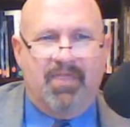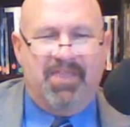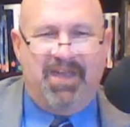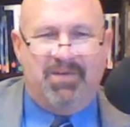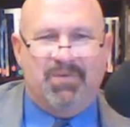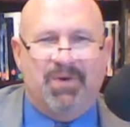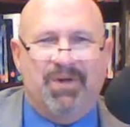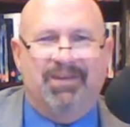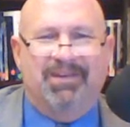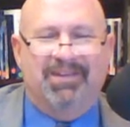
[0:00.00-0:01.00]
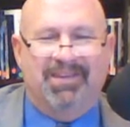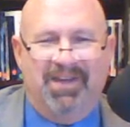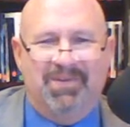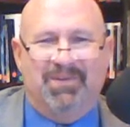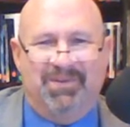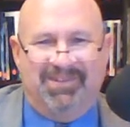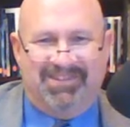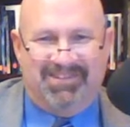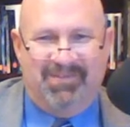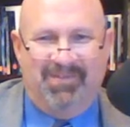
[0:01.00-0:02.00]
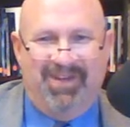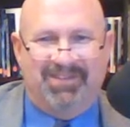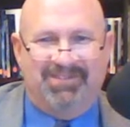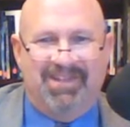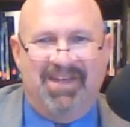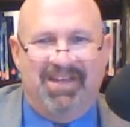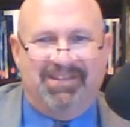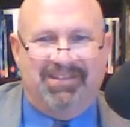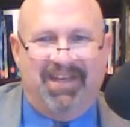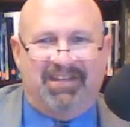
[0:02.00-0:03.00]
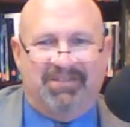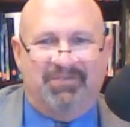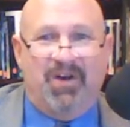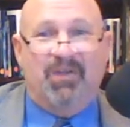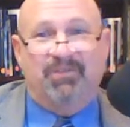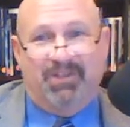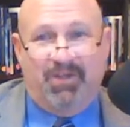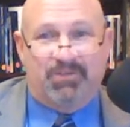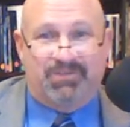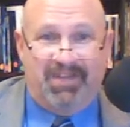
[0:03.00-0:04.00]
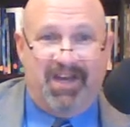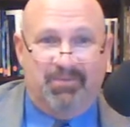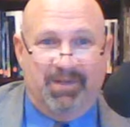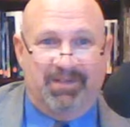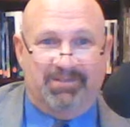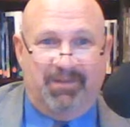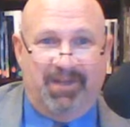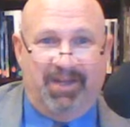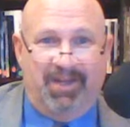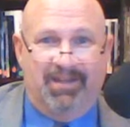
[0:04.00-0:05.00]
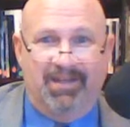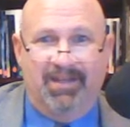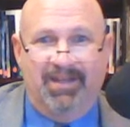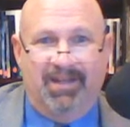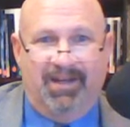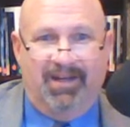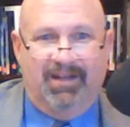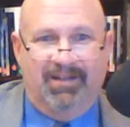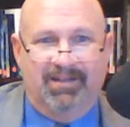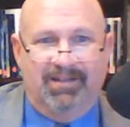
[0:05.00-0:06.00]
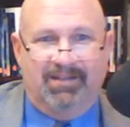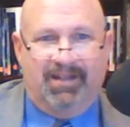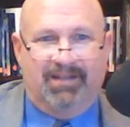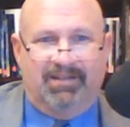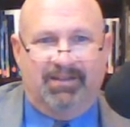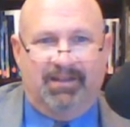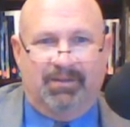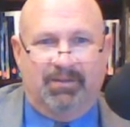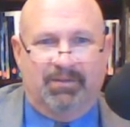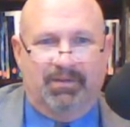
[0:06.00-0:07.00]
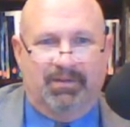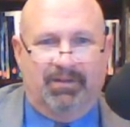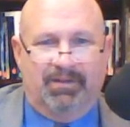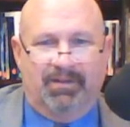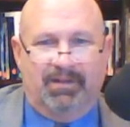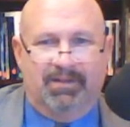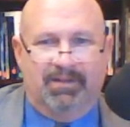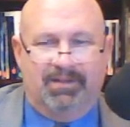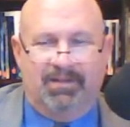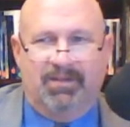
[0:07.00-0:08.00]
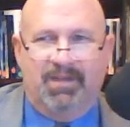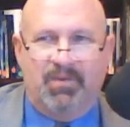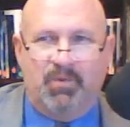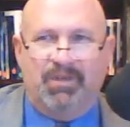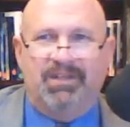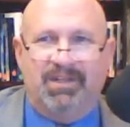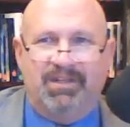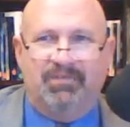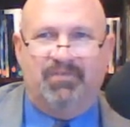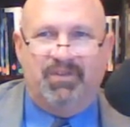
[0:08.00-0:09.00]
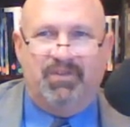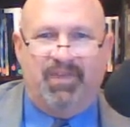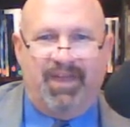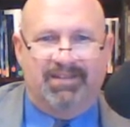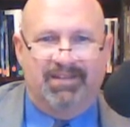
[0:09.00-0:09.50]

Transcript: they want they want someone else to take the fall if it goes sideways. Okay, uh, or they really need to feel that